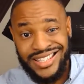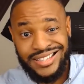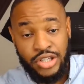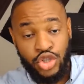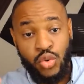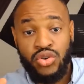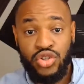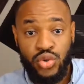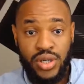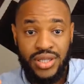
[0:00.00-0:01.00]
destroying
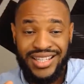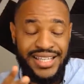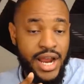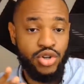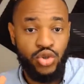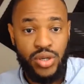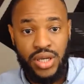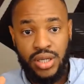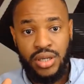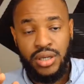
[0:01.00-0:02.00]
the entire tree,
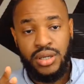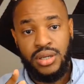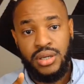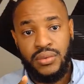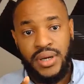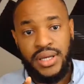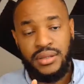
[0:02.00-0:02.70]
right?